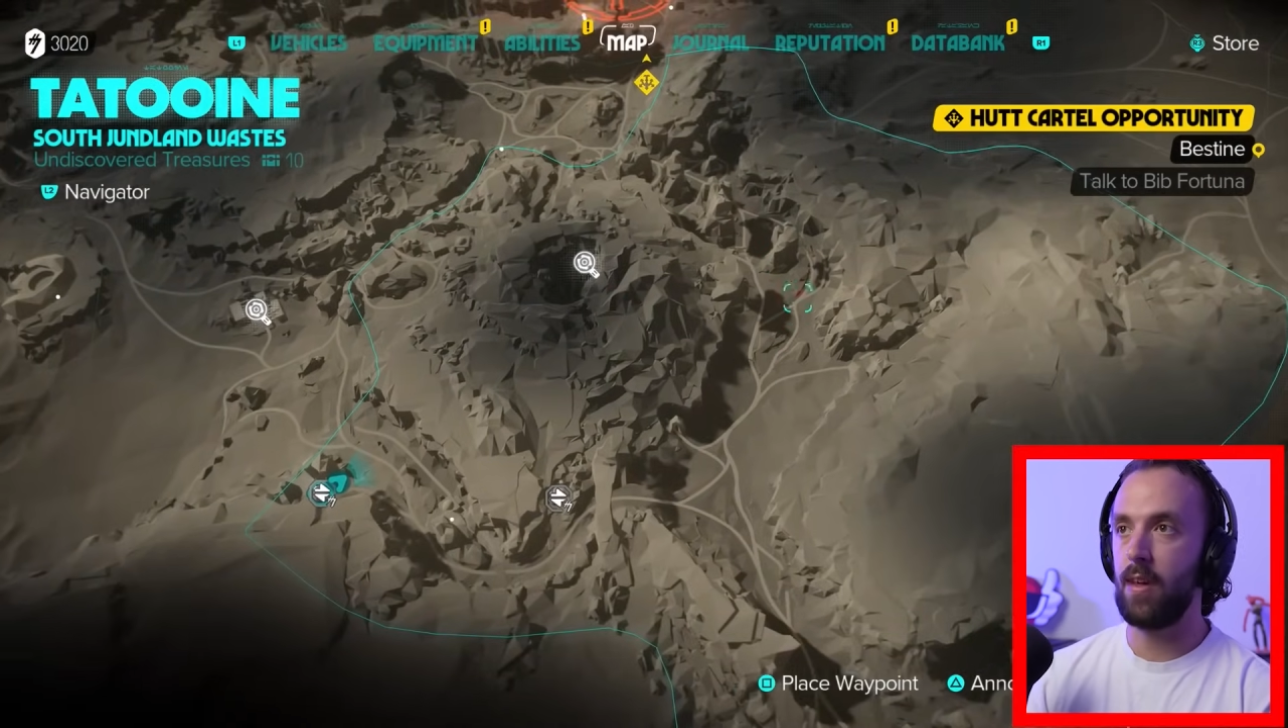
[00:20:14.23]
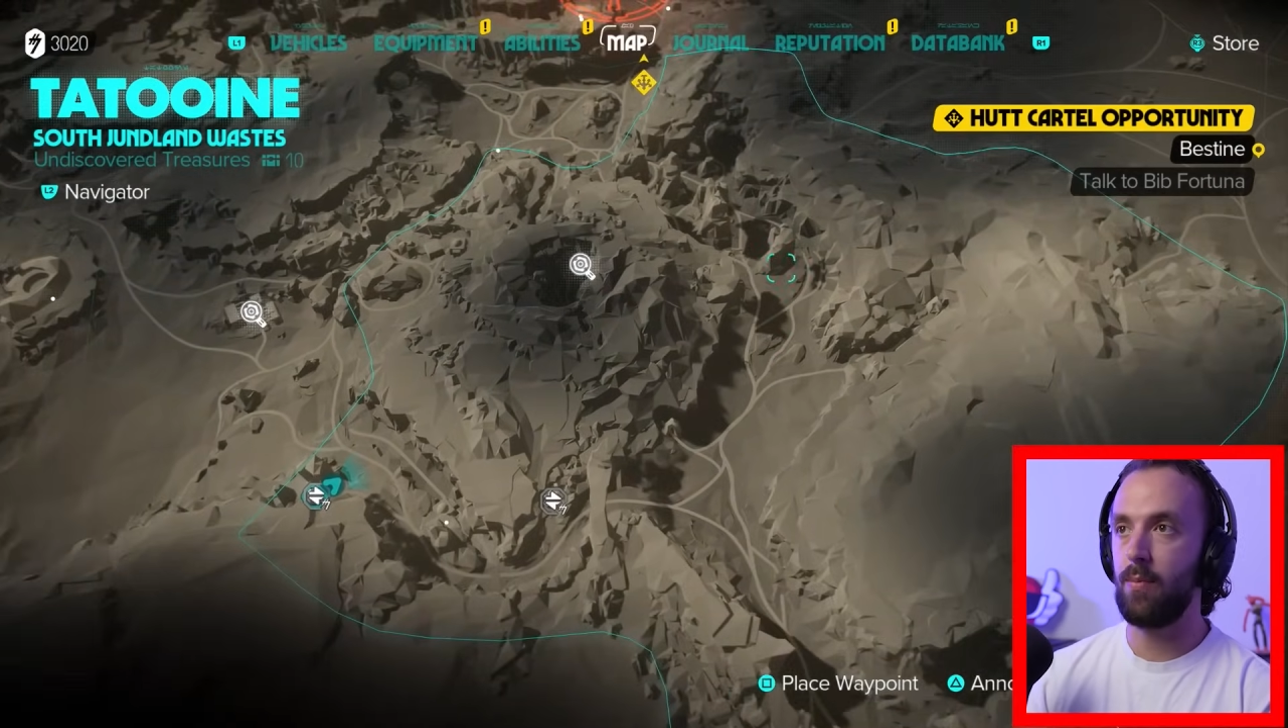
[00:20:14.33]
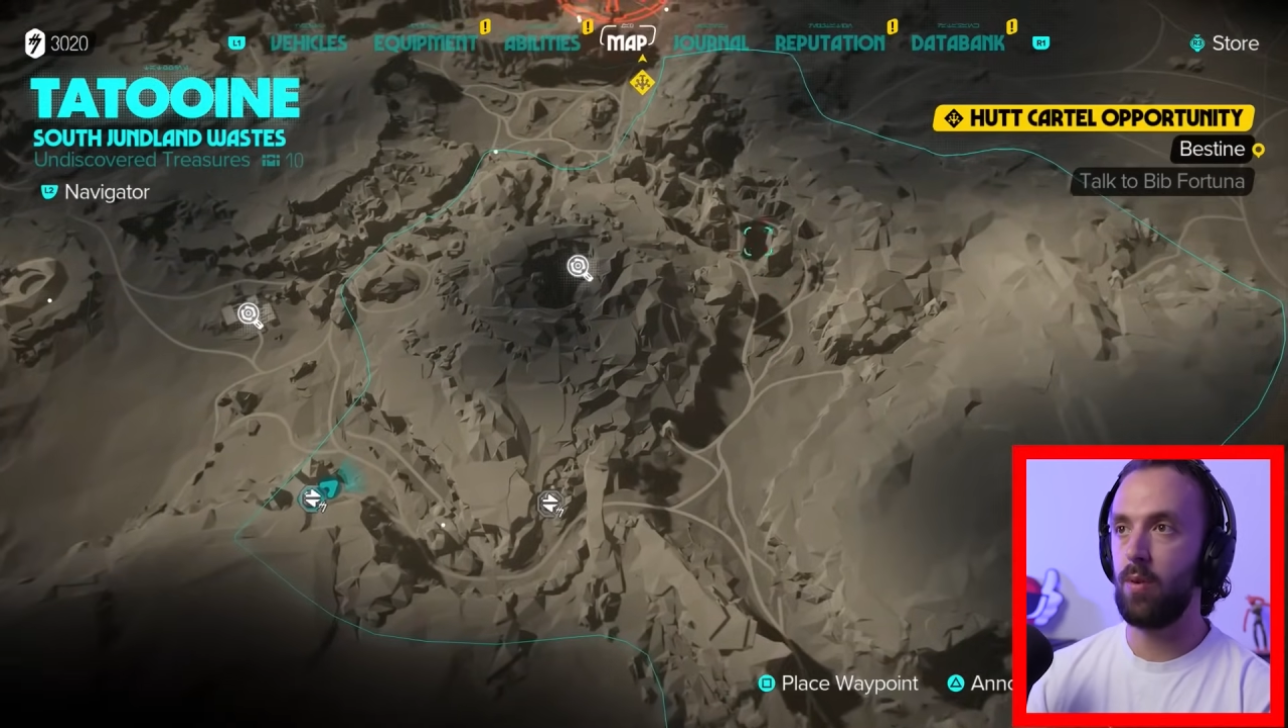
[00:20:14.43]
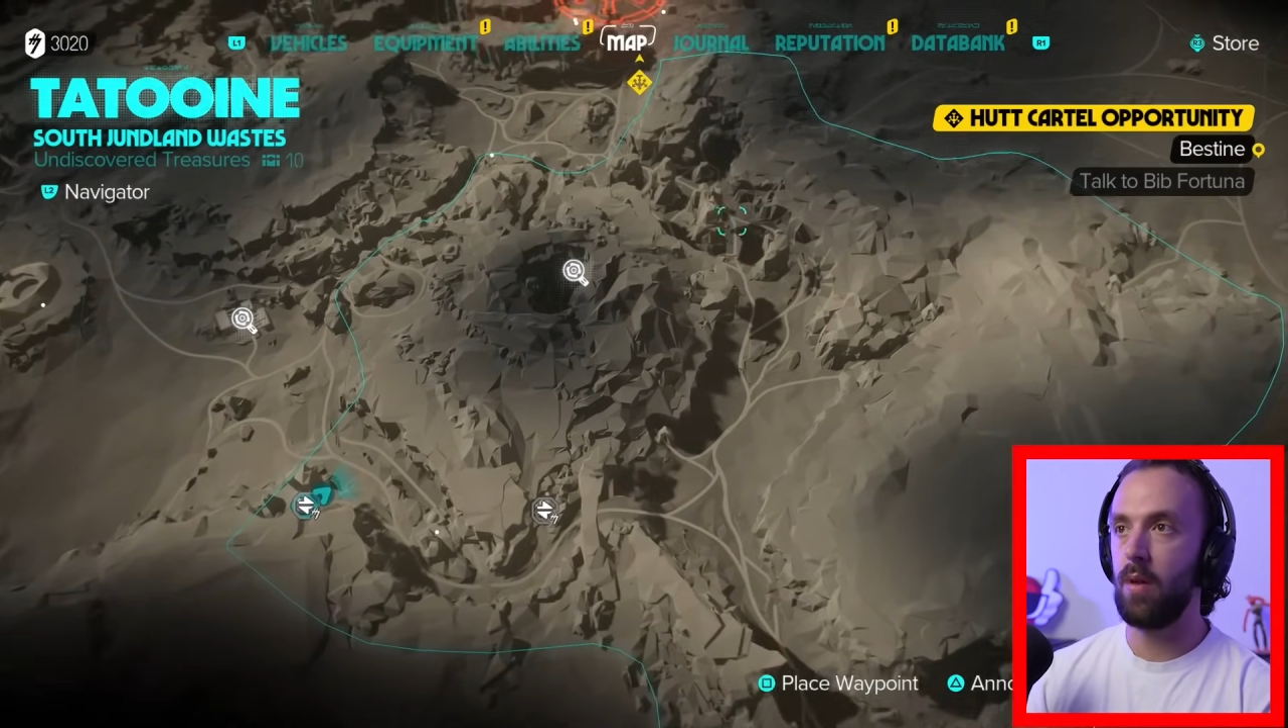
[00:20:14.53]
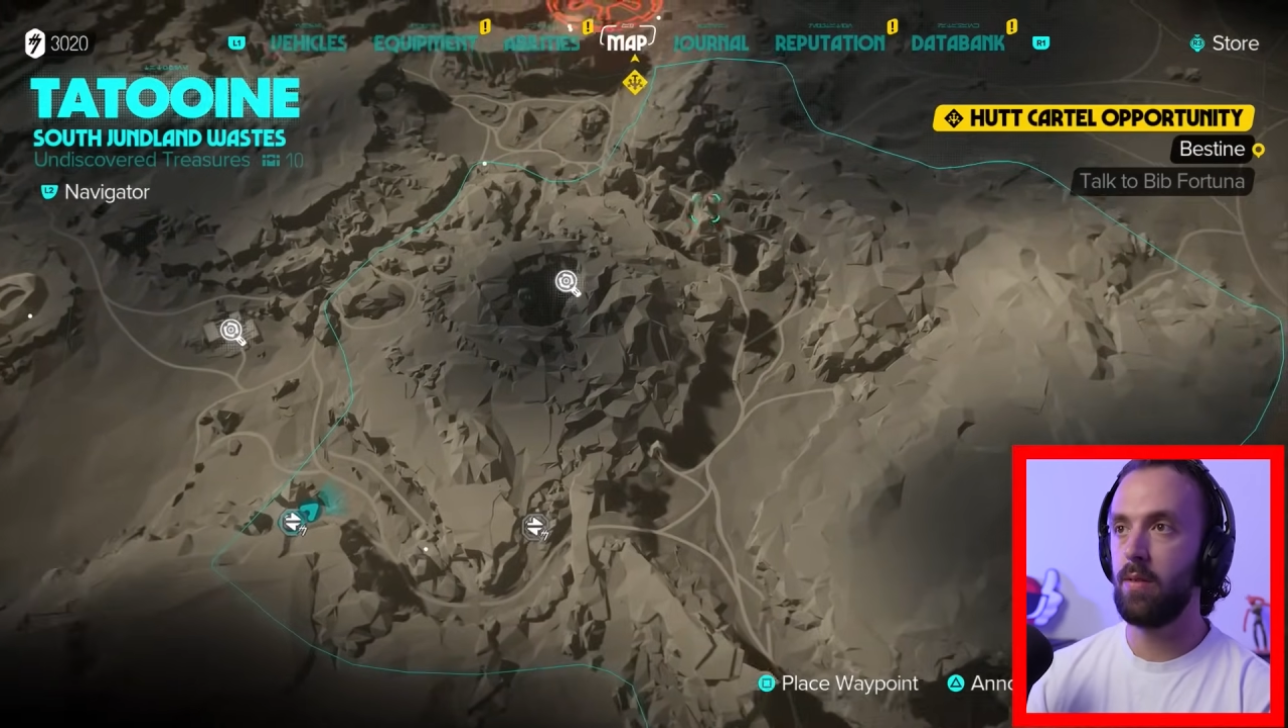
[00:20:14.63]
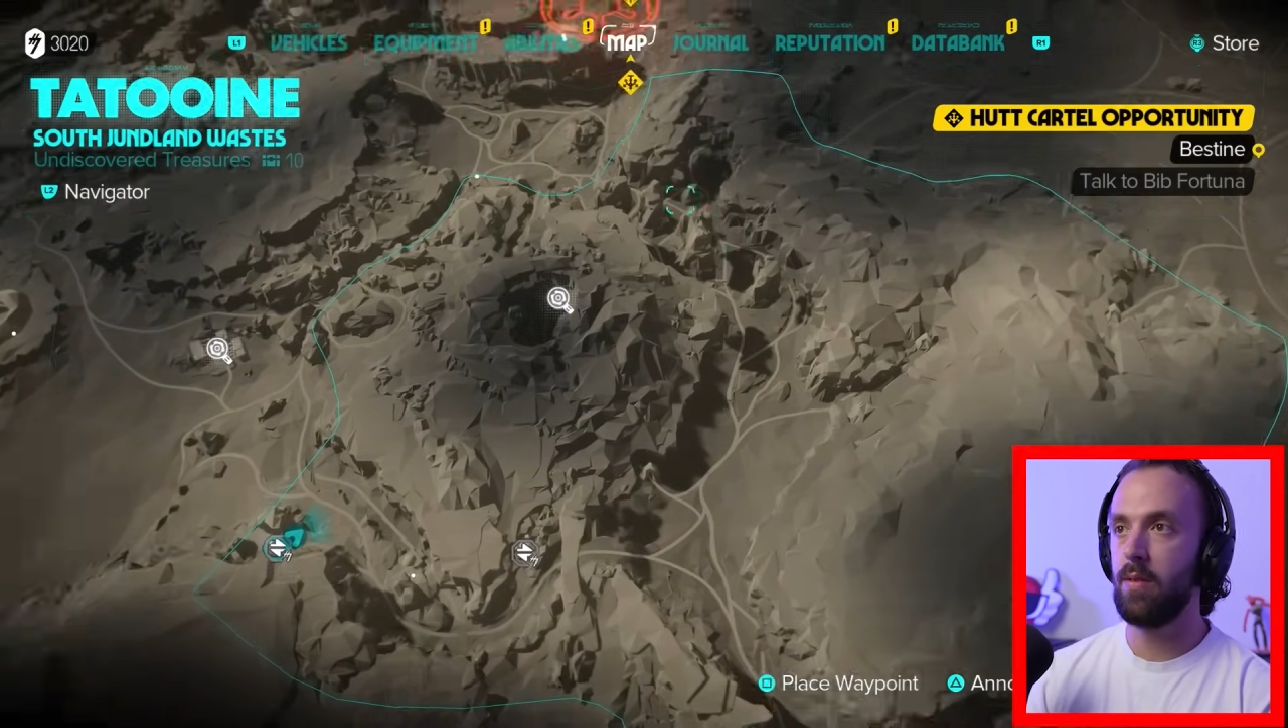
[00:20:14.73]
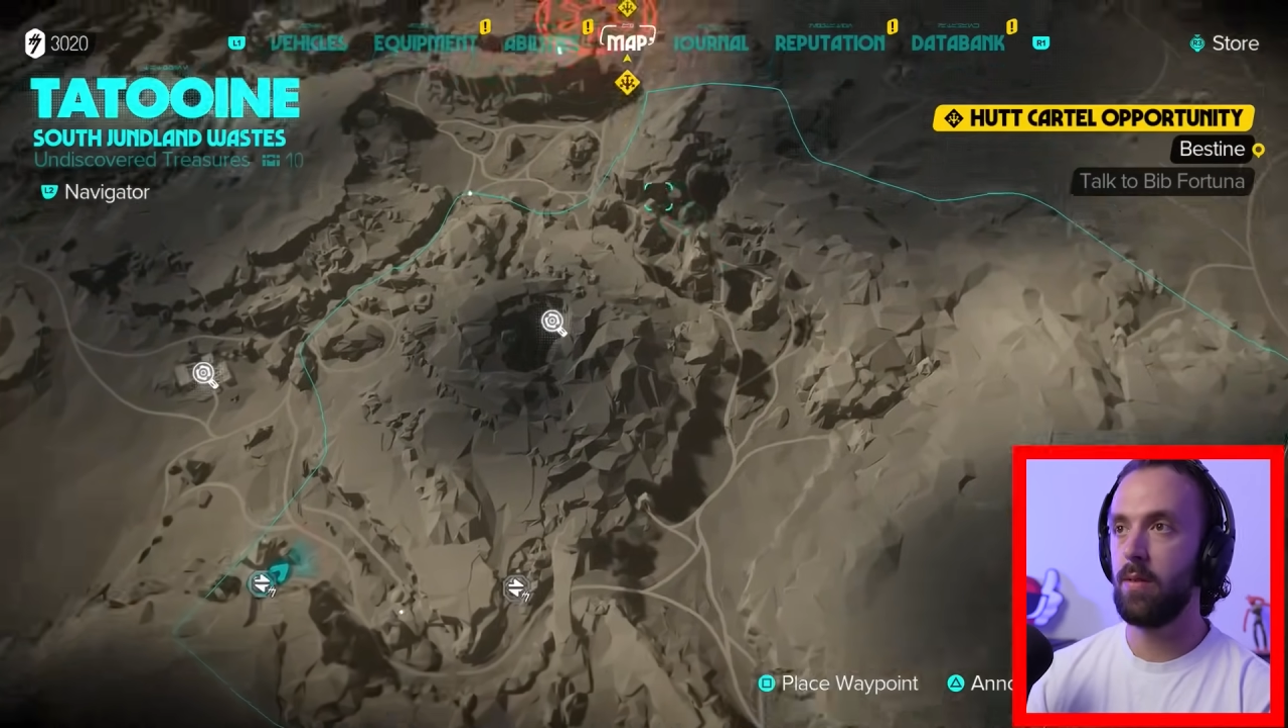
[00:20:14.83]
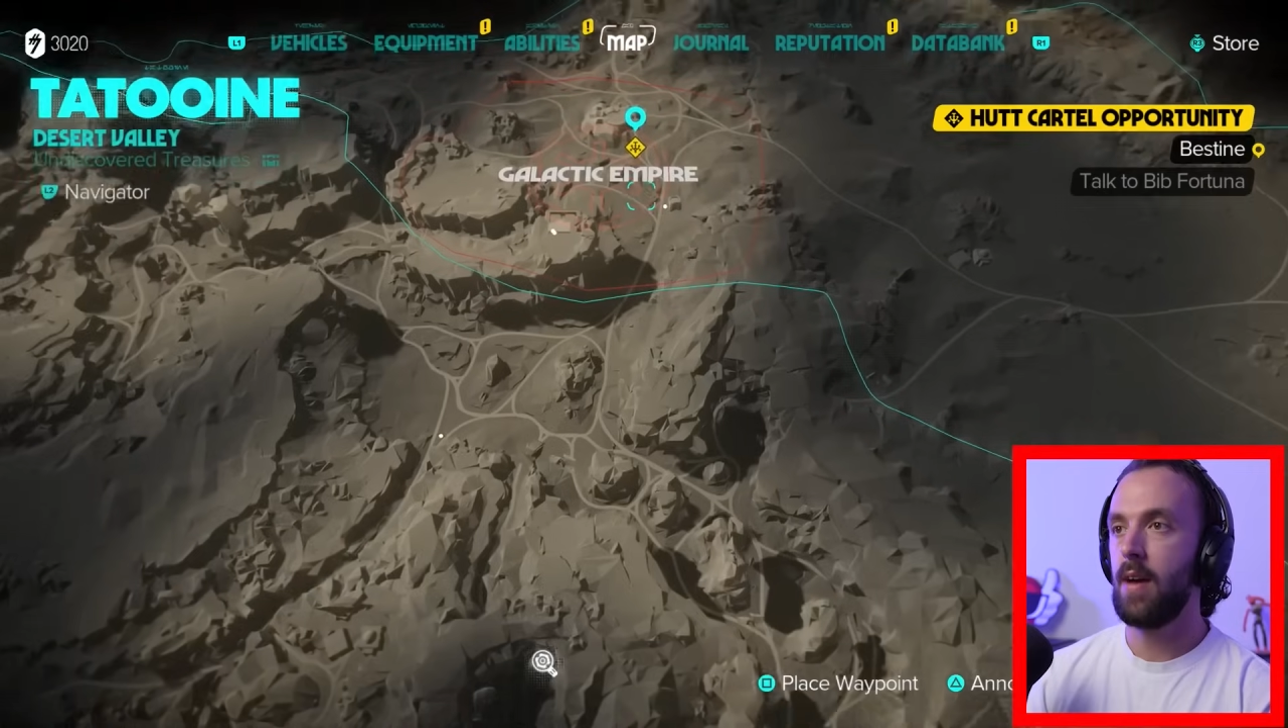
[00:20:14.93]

up with,